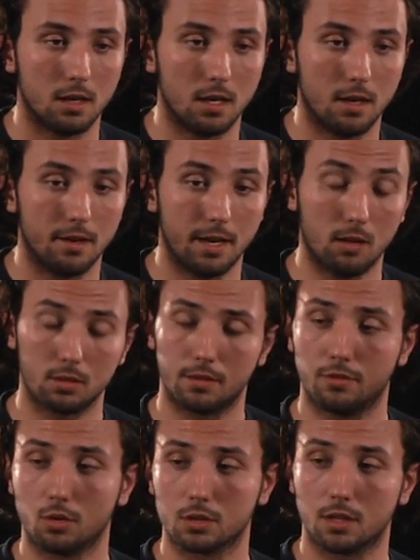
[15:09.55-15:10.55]
Now I'm going
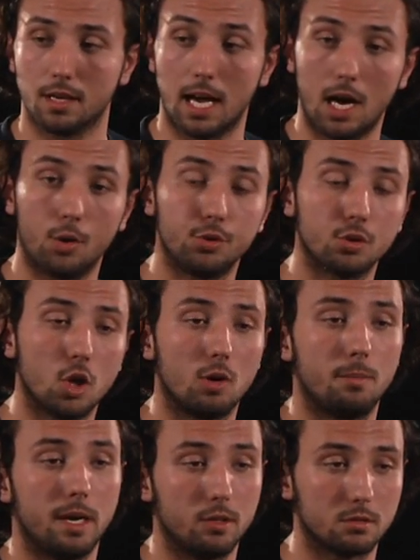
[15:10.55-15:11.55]
to focus on how do you
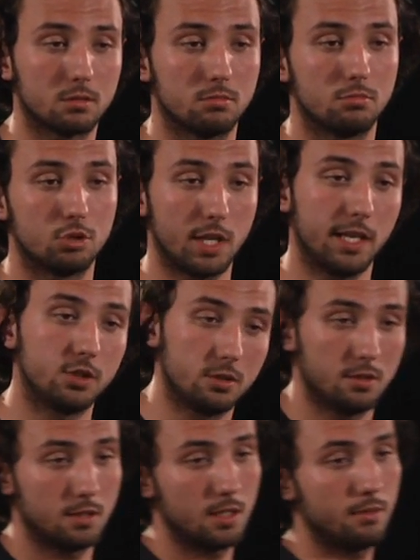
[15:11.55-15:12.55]
go about
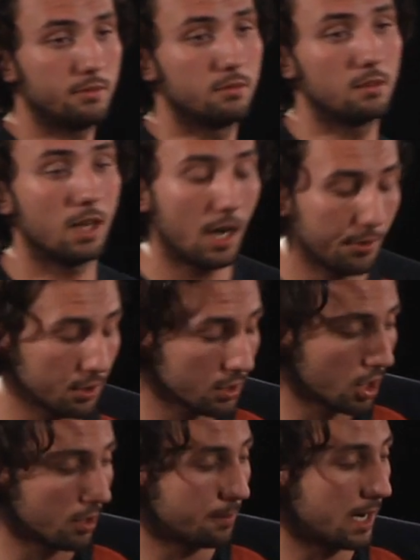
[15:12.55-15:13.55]
changing yourself? How do you
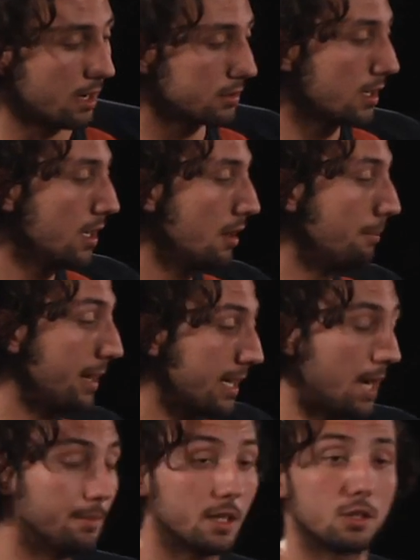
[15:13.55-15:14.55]
go about
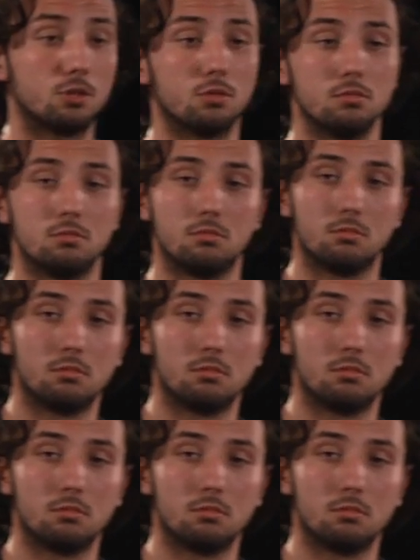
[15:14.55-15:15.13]
becoming cool?